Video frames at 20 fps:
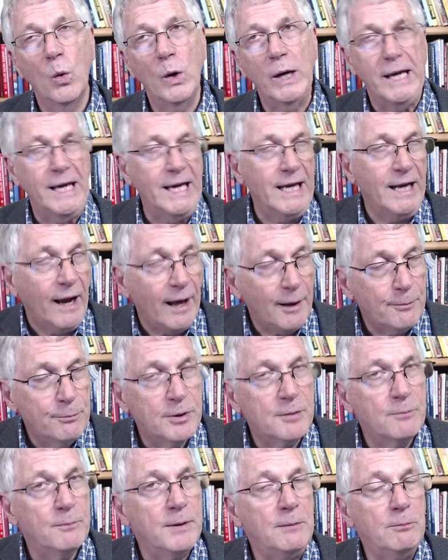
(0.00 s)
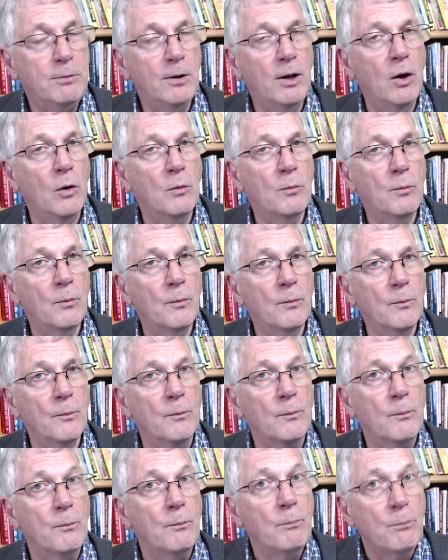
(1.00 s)
Can I put people on
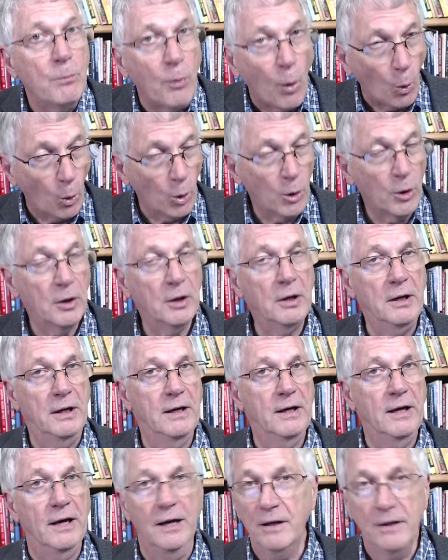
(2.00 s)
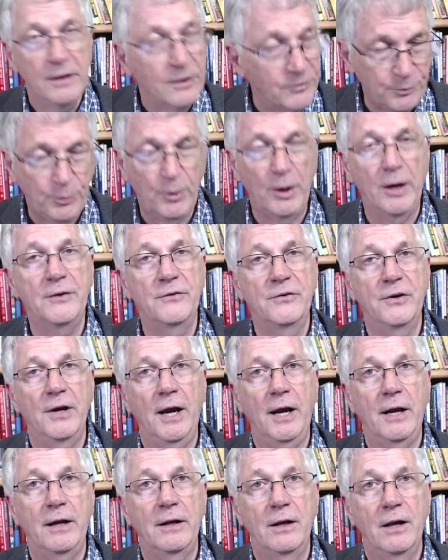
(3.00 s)
board in this
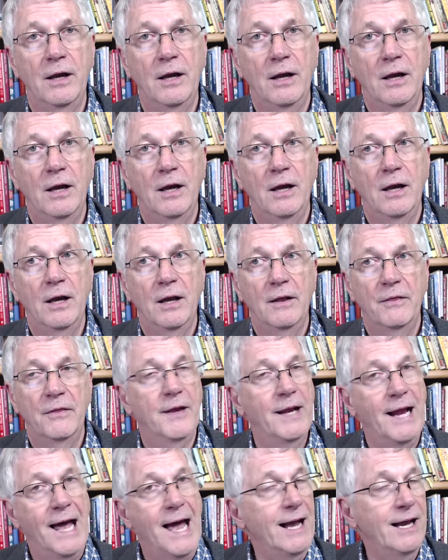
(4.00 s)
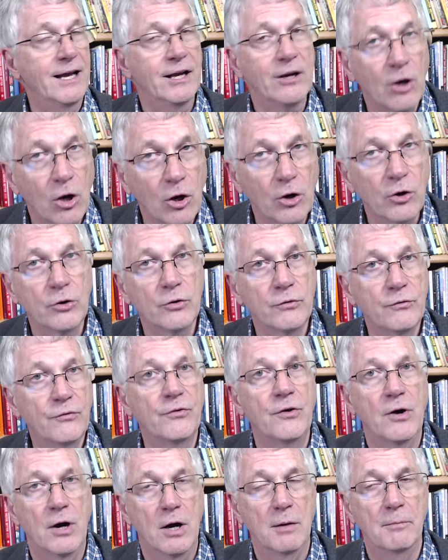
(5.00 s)
project that I can learn
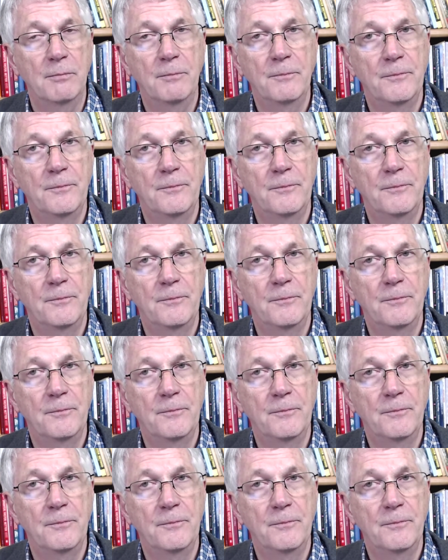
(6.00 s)
from?